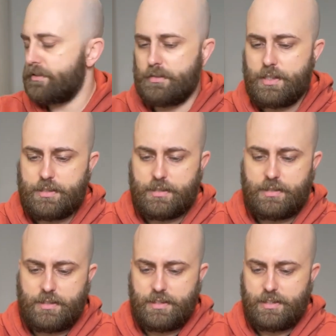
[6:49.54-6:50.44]
Christ.
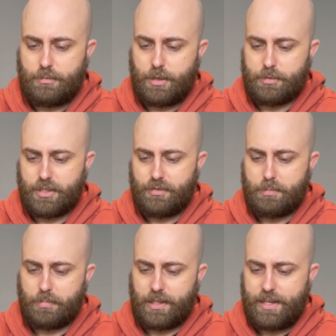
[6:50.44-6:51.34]
Pretty much every
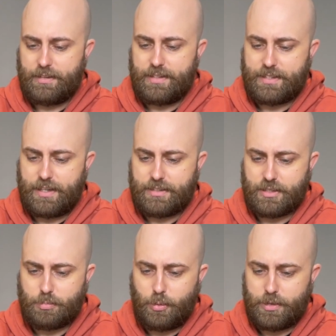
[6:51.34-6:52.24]
plant in this house
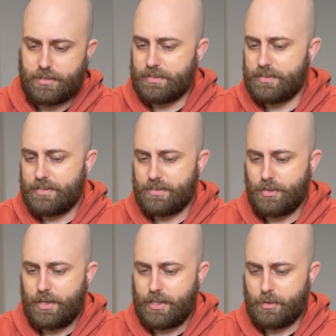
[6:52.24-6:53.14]
is poisonous.
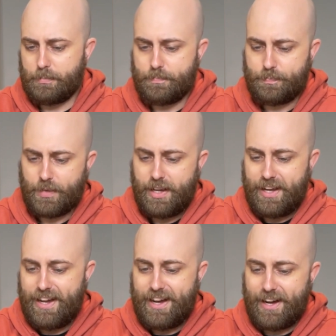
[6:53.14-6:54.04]
Don't eat them.
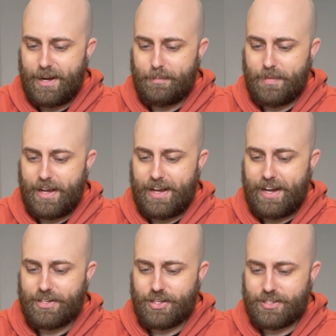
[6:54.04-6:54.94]

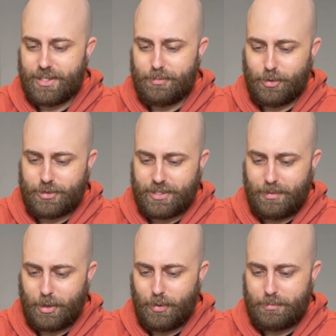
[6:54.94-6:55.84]
As you can see, the moss is
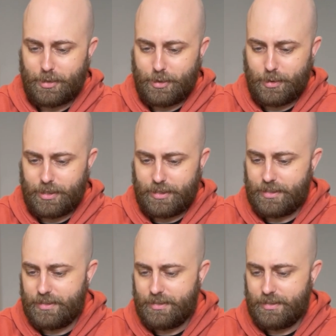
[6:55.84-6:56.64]
coming away pretty quickly.